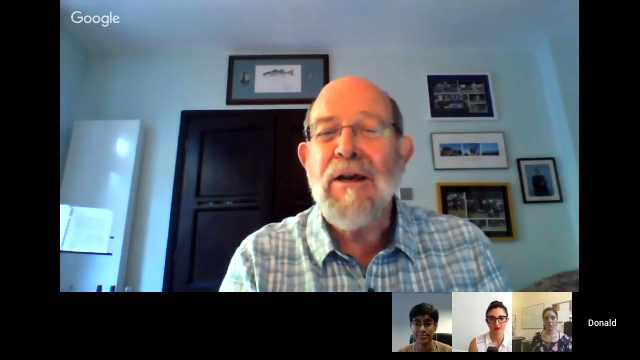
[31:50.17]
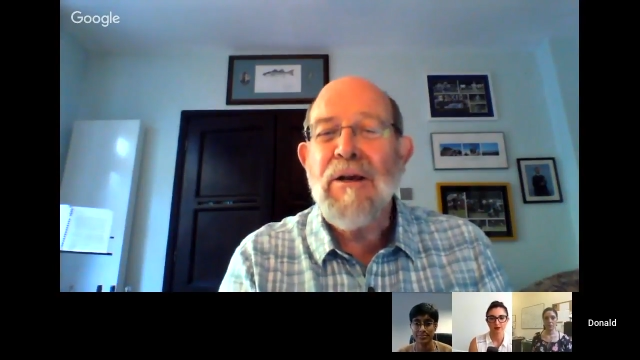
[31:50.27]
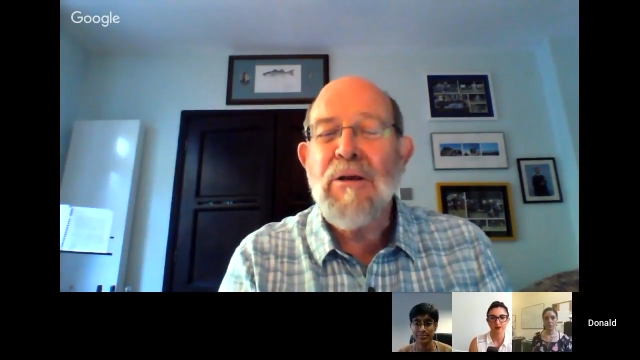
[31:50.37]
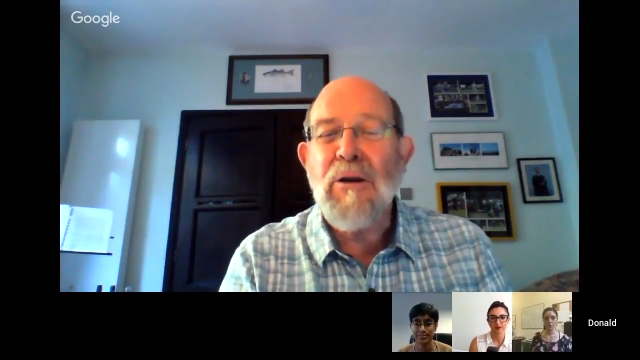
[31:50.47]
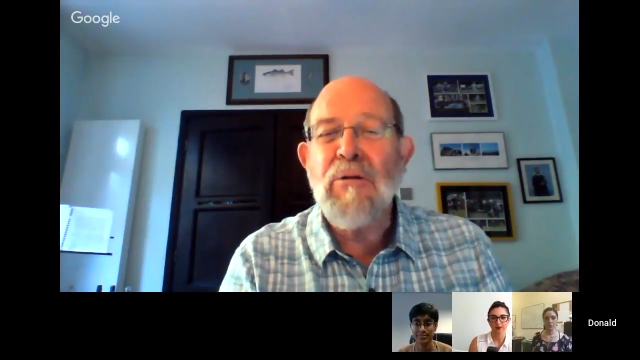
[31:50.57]

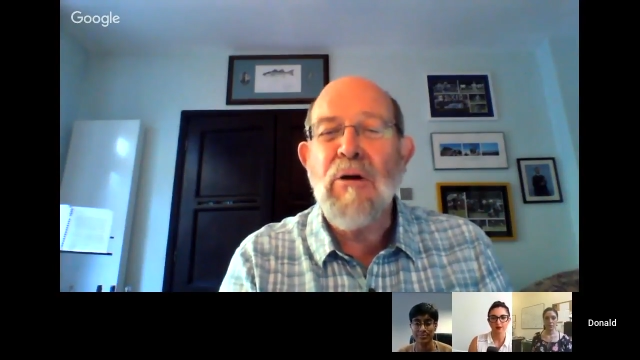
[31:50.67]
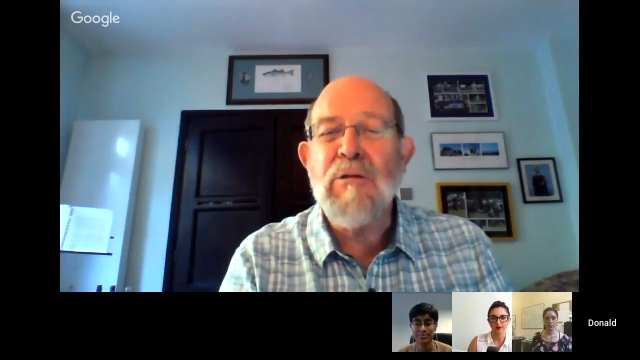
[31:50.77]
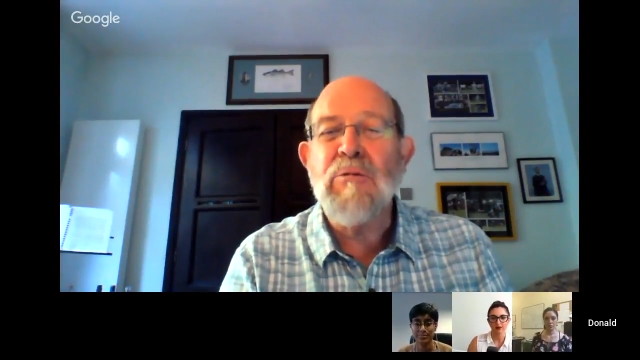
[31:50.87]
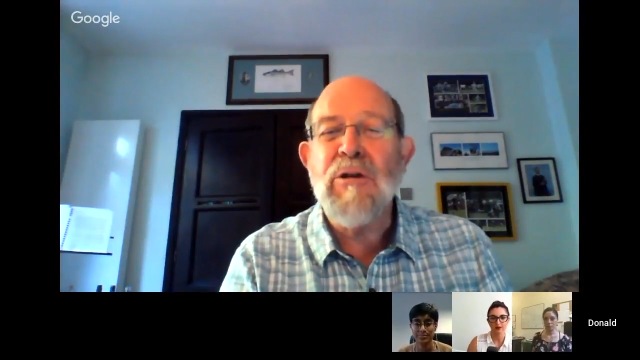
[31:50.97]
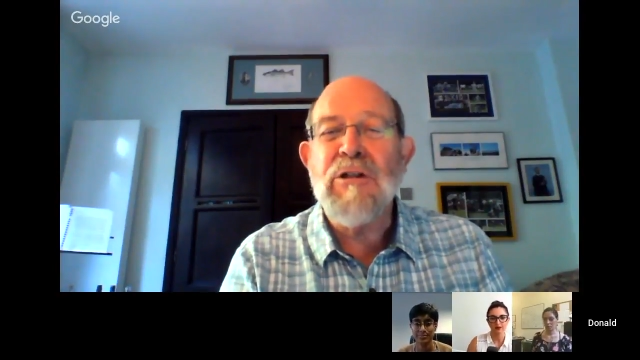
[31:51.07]

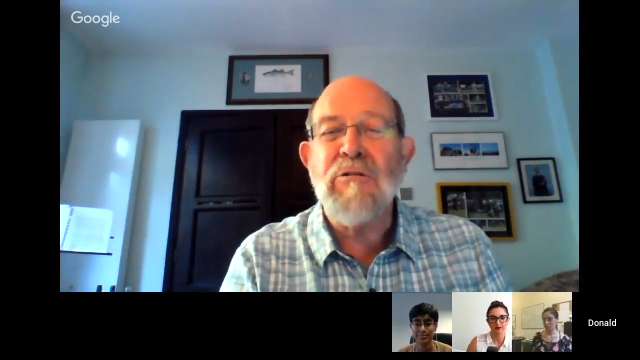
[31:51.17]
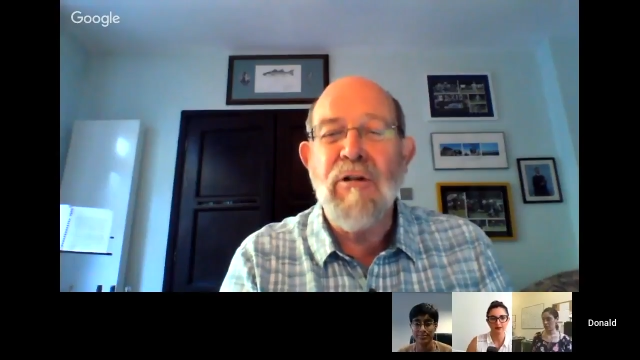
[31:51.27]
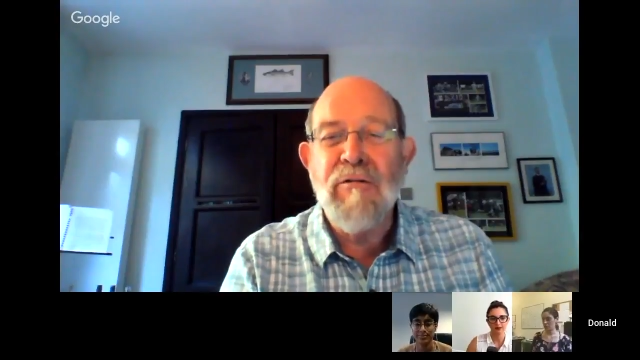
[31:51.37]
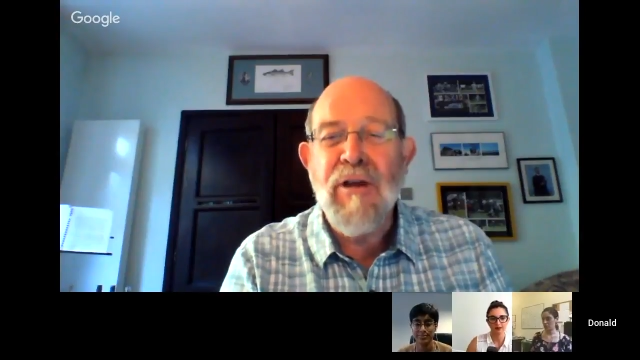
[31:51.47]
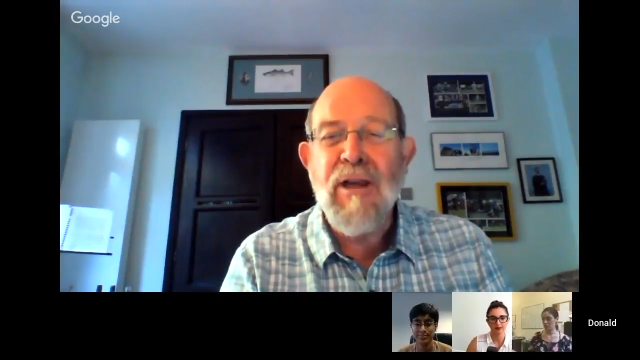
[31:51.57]
those were
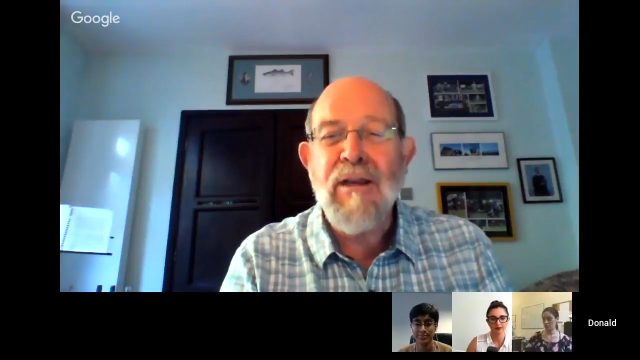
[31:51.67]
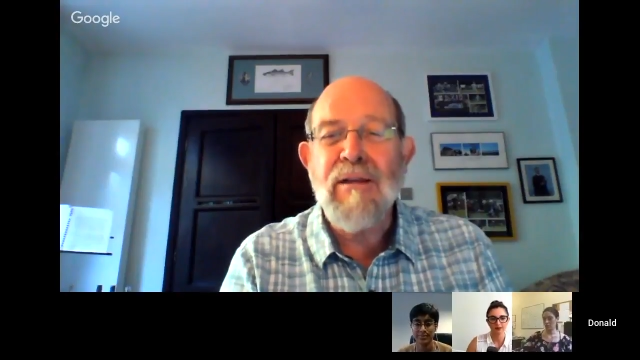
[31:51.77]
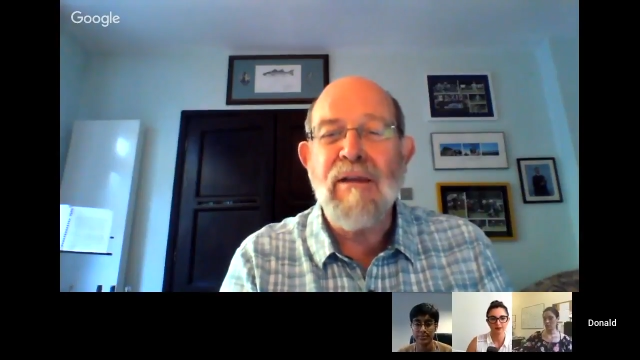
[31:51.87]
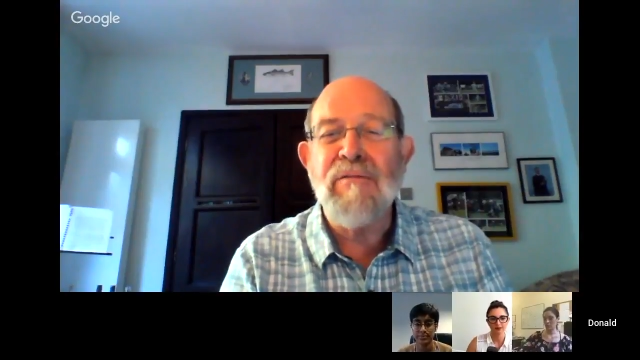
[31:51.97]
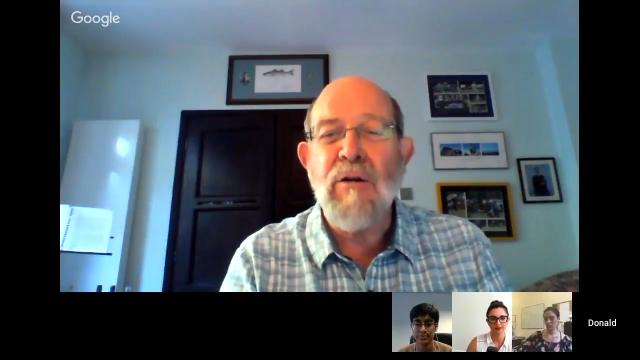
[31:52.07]
terrific.
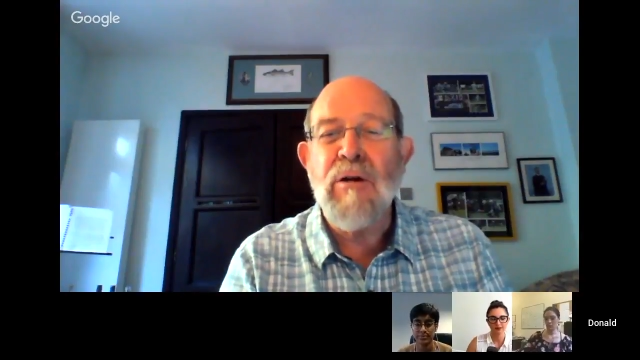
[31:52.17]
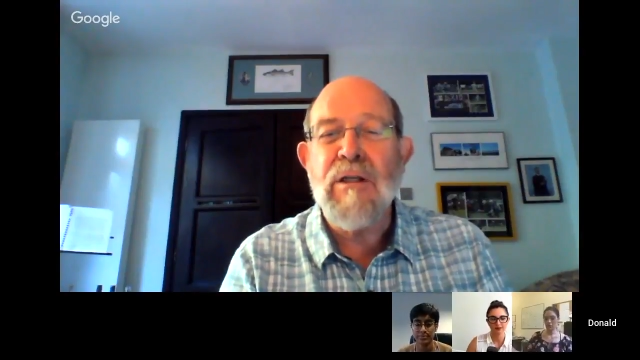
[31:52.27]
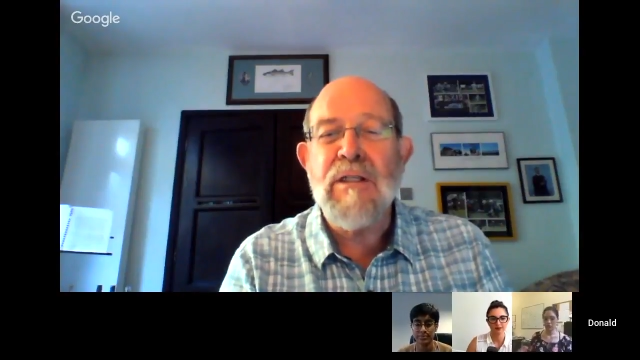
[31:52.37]
They focused